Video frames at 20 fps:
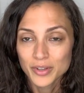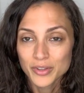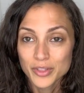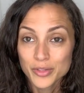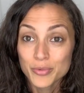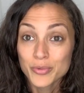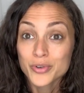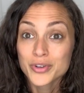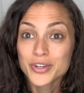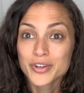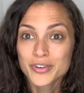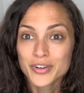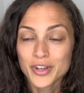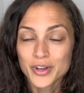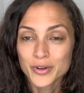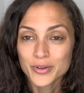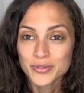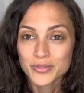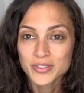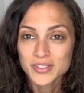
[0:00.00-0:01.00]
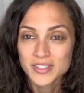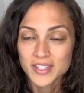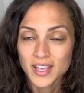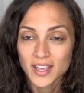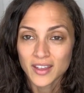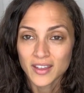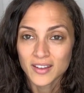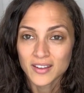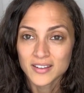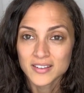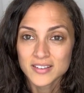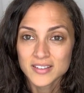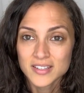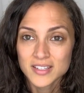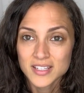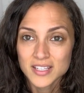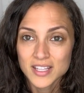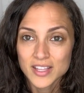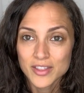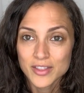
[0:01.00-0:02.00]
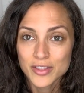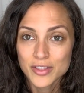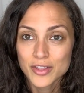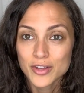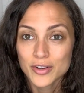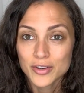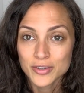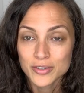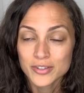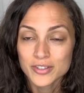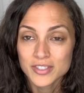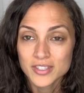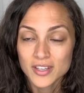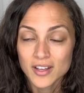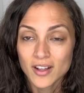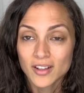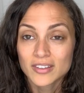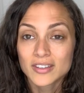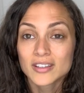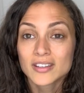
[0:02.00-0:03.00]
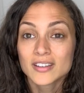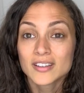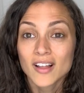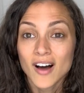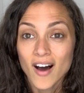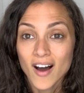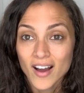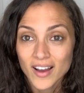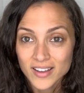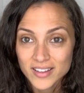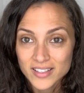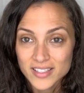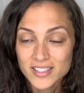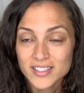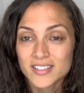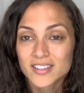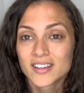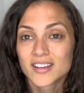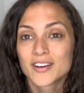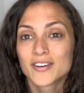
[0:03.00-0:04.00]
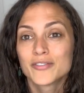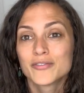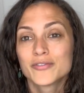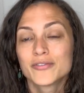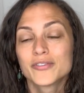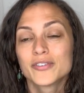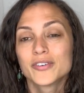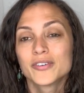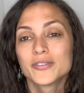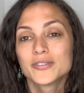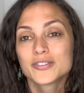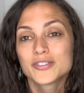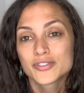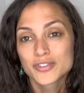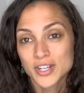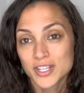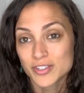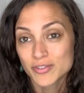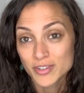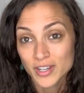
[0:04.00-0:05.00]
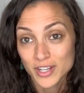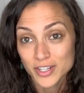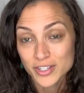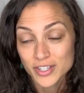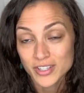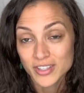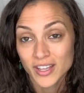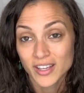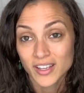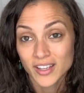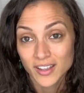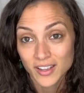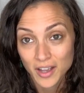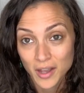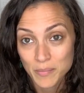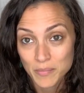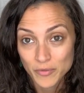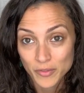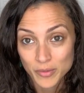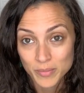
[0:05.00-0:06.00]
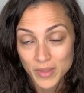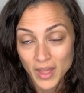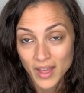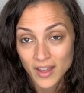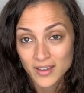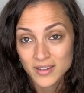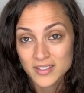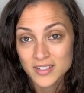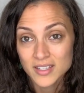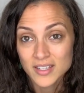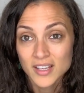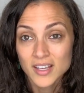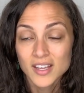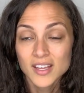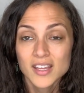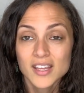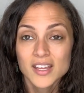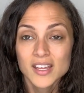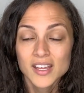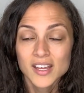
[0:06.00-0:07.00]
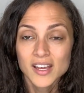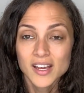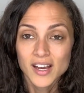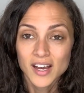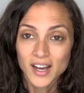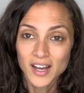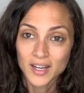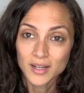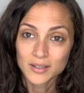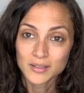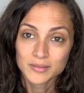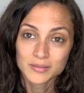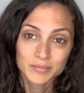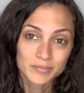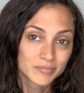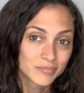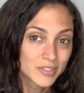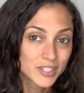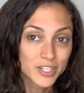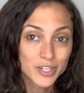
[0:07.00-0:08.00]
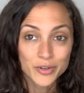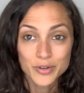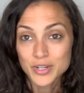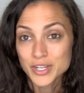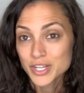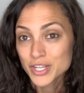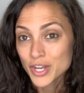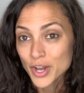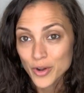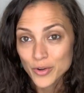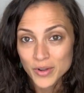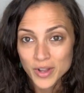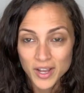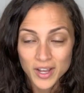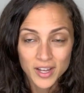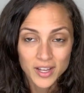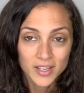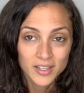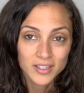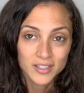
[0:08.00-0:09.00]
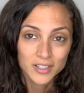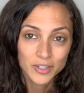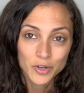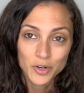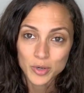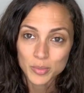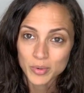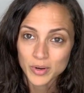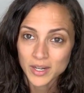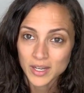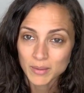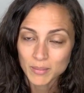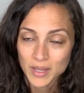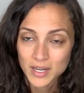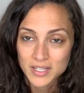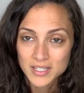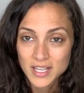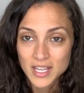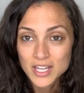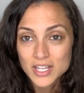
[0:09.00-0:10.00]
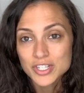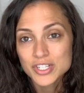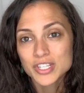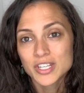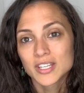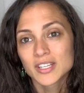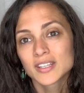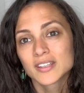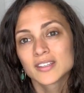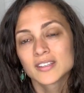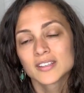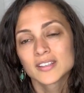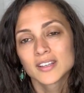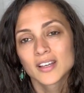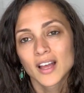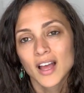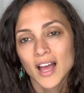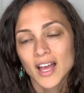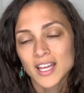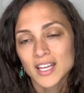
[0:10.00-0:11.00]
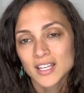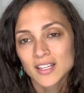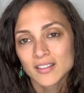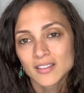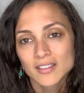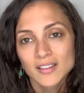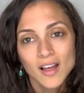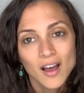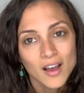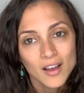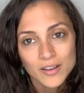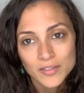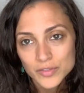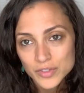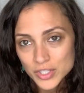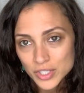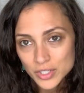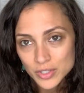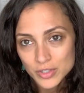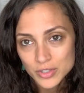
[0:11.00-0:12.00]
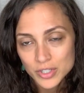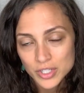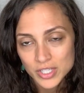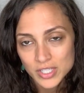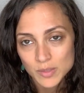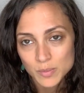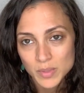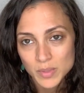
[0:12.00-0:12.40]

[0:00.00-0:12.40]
through your nose, and there's a lot of stress reduction that can come from that. In yoga, incorporating meditation. I love to just